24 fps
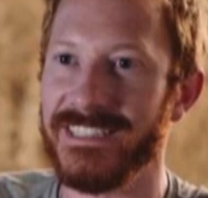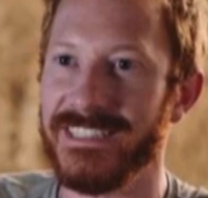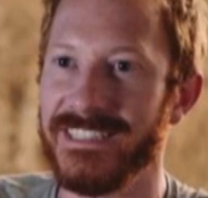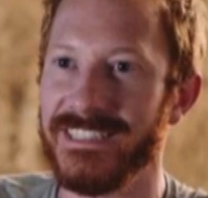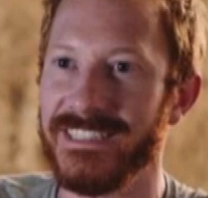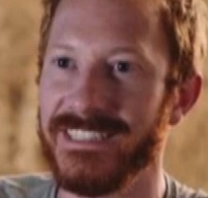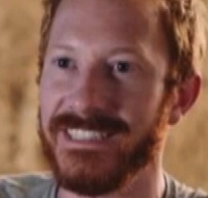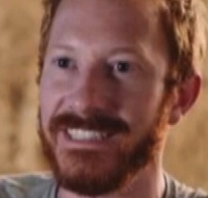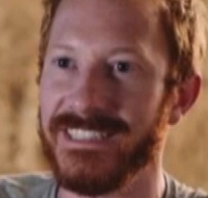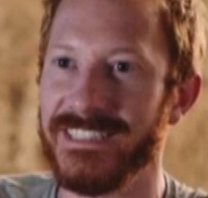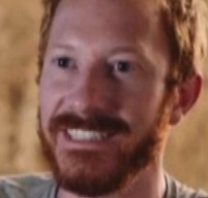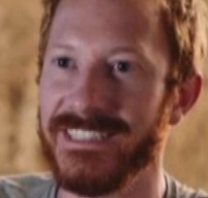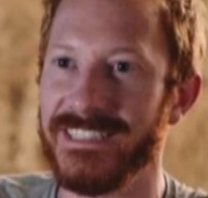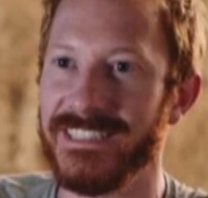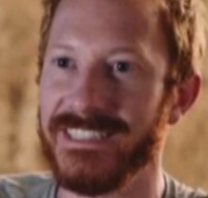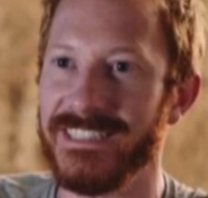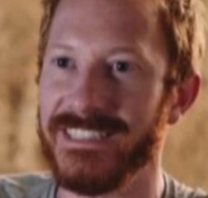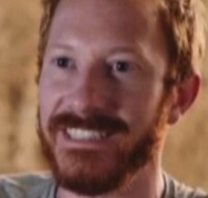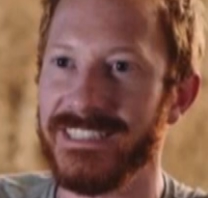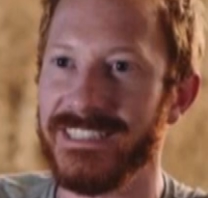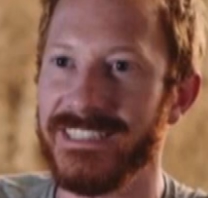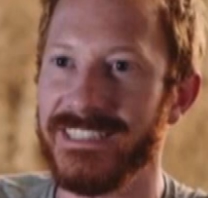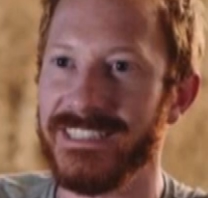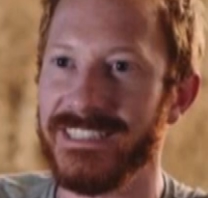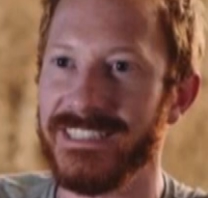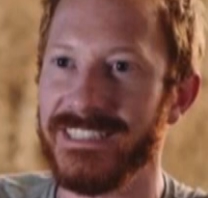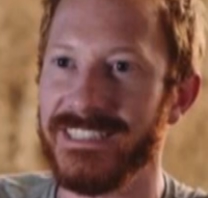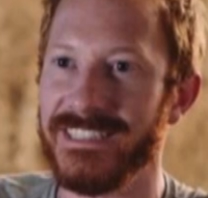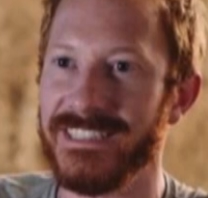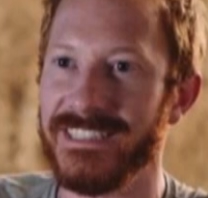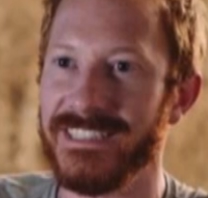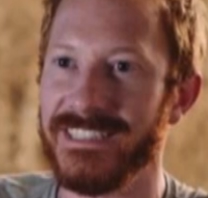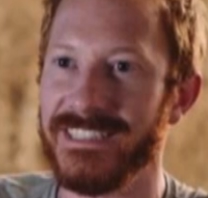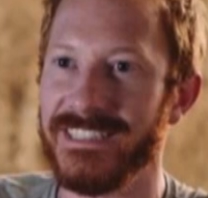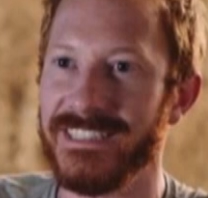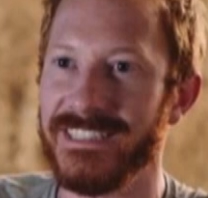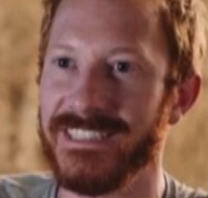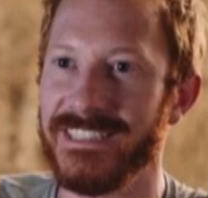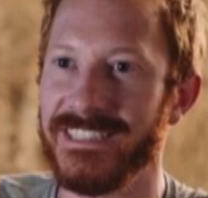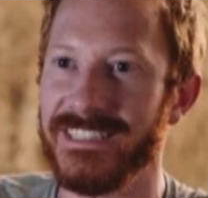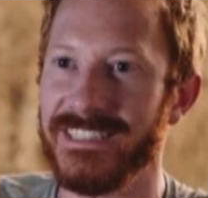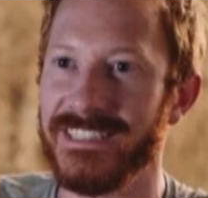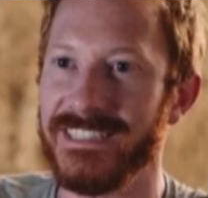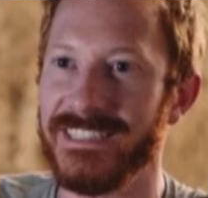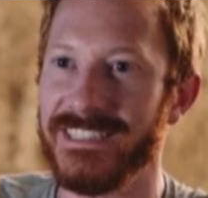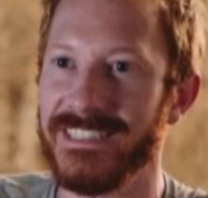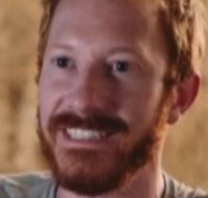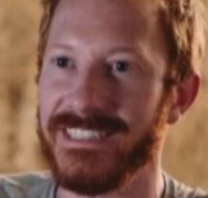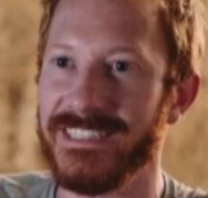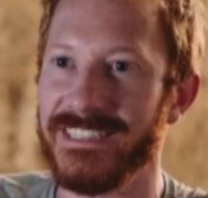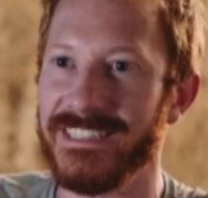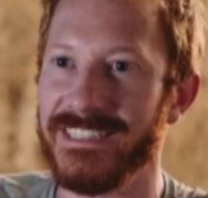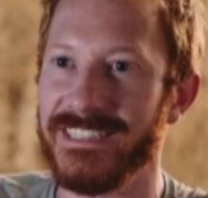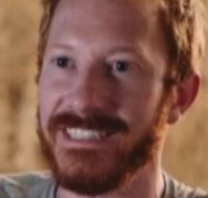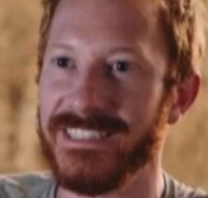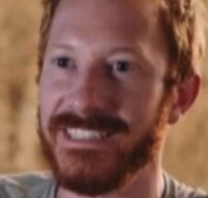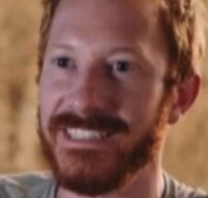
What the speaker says: (silent)